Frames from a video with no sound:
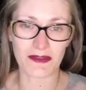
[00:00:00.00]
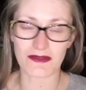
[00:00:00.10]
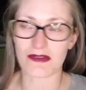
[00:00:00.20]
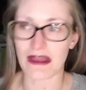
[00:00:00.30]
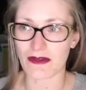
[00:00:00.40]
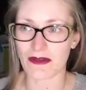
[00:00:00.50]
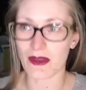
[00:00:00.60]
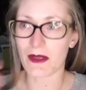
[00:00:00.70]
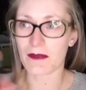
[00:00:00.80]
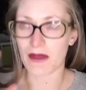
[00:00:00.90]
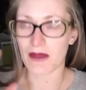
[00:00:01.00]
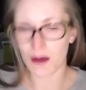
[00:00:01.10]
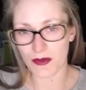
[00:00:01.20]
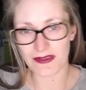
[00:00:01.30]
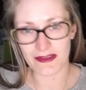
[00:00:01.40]
Now, my
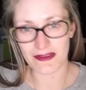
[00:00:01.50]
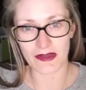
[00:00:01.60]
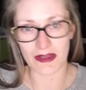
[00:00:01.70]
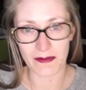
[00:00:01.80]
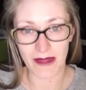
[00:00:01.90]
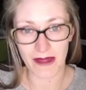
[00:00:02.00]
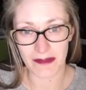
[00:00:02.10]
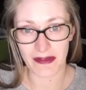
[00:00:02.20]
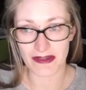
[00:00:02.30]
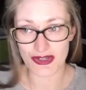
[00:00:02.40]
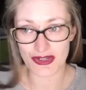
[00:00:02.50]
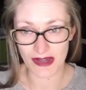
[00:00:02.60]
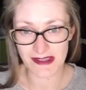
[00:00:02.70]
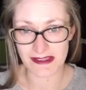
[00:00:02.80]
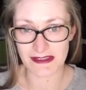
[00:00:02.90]
horses are on a paddock paradise track
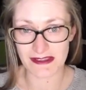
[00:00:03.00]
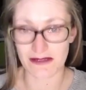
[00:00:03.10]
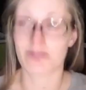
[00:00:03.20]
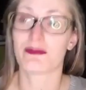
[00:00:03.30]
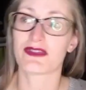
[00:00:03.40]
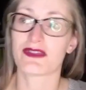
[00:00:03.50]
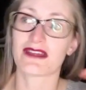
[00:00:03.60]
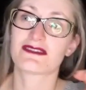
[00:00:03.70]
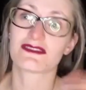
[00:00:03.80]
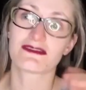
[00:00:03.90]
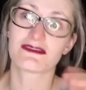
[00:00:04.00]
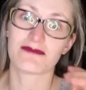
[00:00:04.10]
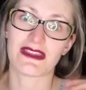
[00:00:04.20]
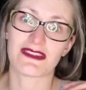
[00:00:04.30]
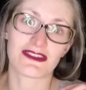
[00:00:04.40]
system, but that doesn't mean
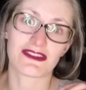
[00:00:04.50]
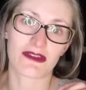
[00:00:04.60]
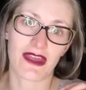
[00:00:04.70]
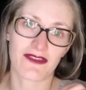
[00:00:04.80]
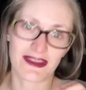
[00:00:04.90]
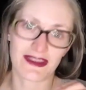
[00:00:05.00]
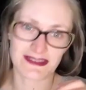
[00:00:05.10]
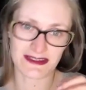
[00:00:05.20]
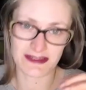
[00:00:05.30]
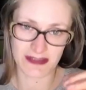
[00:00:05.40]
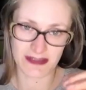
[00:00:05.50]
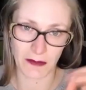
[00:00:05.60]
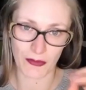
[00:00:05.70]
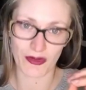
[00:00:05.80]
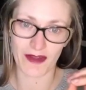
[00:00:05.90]
that they don't have access to some
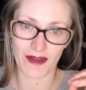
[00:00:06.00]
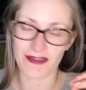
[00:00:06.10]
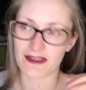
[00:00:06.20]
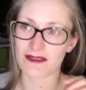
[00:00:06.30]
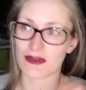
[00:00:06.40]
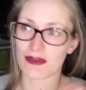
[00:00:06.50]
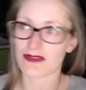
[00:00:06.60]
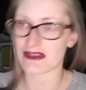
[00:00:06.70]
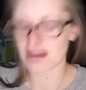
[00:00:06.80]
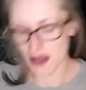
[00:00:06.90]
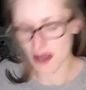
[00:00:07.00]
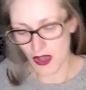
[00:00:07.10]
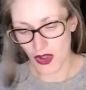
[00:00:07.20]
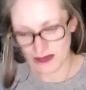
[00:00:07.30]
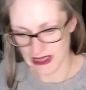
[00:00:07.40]
grasses, whether it's
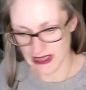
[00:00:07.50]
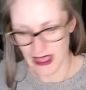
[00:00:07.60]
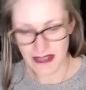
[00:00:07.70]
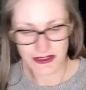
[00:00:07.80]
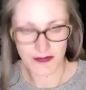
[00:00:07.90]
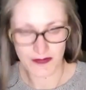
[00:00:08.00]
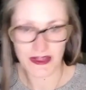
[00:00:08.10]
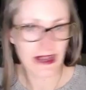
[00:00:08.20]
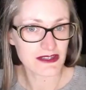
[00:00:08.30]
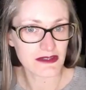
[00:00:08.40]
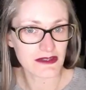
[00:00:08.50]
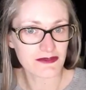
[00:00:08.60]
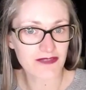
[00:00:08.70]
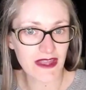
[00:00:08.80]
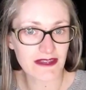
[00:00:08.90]
on the edge of the electric
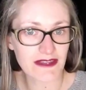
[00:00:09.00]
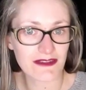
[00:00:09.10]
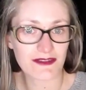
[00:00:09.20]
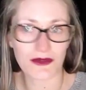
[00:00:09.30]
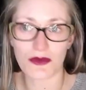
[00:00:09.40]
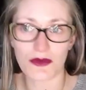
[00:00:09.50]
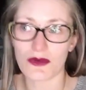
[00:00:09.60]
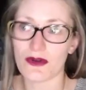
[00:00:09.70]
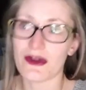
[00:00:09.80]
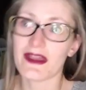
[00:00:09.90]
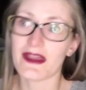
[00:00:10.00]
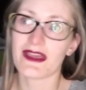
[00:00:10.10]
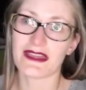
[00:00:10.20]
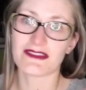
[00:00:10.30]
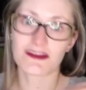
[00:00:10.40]
fence or
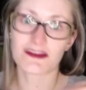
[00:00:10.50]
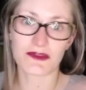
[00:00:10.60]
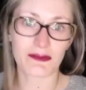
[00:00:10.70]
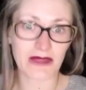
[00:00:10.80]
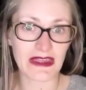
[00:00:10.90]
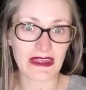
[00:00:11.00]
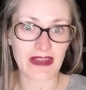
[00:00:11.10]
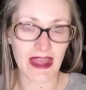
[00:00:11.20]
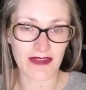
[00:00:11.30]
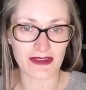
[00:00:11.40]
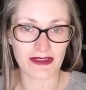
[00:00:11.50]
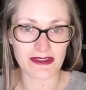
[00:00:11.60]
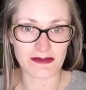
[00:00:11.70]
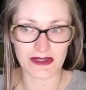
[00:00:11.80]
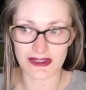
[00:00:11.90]
in some of the bigger areas,
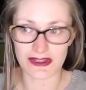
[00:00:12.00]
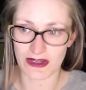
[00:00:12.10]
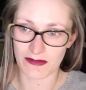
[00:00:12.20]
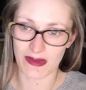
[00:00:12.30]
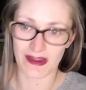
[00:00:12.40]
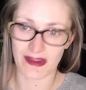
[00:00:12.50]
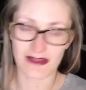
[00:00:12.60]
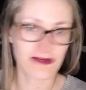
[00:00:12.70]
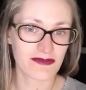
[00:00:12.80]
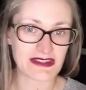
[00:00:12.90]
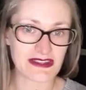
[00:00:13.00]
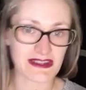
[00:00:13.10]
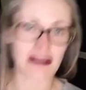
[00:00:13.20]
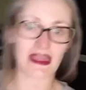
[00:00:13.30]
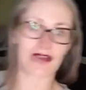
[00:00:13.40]
which are my
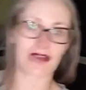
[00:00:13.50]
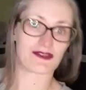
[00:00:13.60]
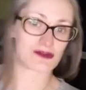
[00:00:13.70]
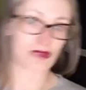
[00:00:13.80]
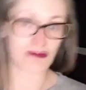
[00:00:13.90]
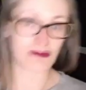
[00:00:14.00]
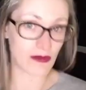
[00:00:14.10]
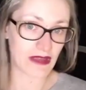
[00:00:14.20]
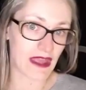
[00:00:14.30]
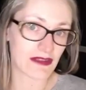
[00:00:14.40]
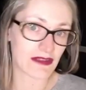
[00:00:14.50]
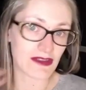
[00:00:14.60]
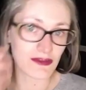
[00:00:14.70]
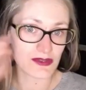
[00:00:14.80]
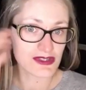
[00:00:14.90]
freestanding areas or their rolling areas,
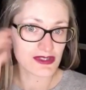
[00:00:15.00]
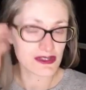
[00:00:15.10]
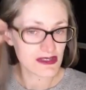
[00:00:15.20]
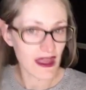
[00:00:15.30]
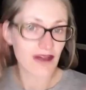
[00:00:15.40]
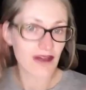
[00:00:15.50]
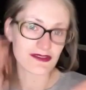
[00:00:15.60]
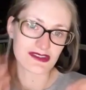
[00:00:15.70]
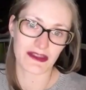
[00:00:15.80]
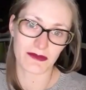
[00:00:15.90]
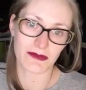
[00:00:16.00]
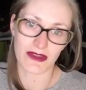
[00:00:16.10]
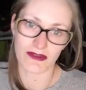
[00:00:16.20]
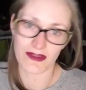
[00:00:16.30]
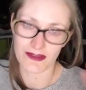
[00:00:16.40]
which does have just that little bit of
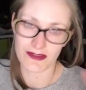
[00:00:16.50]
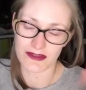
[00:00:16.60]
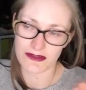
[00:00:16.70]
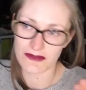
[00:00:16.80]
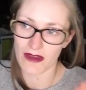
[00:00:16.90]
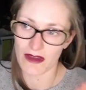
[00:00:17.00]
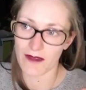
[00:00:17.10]
grass that does grow.